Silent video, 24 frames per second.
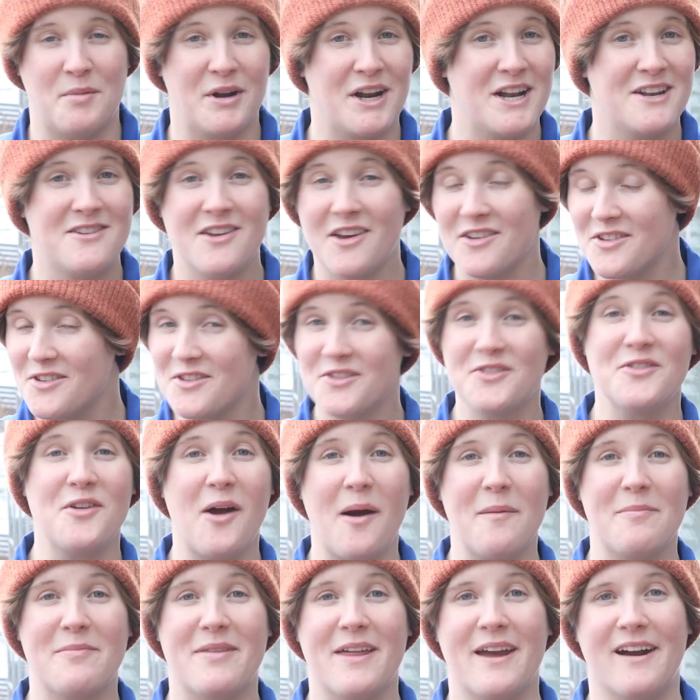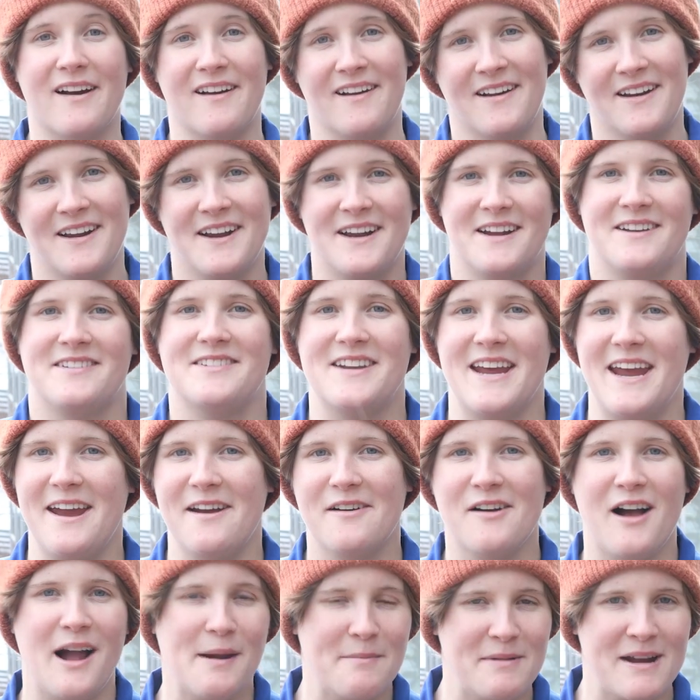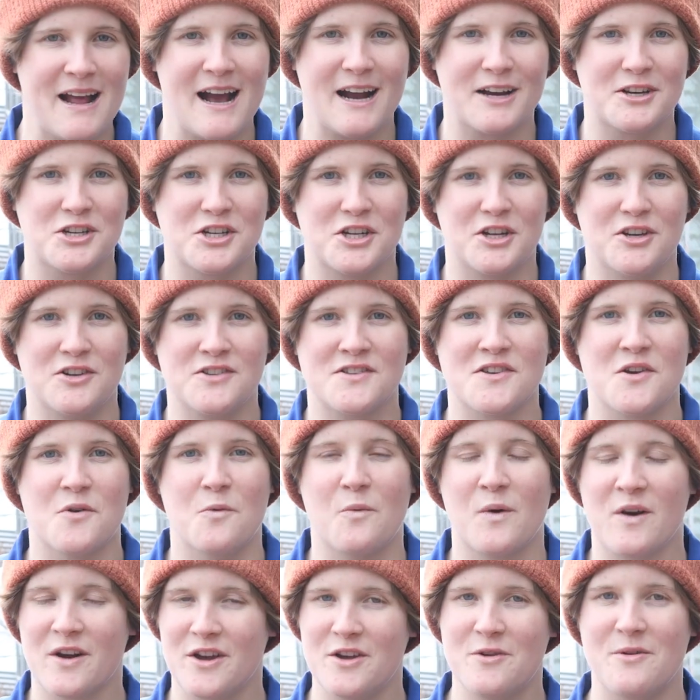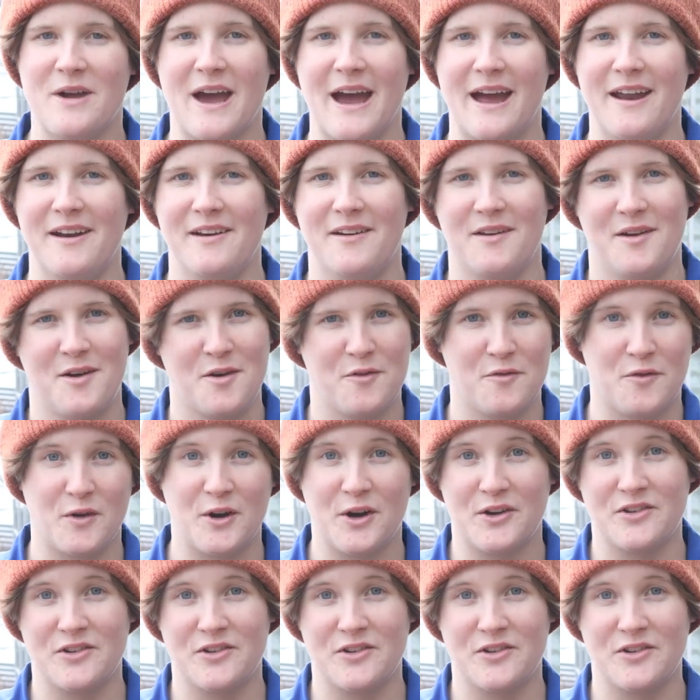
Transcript: But it doesn't stop there. Take climate actions where you can. For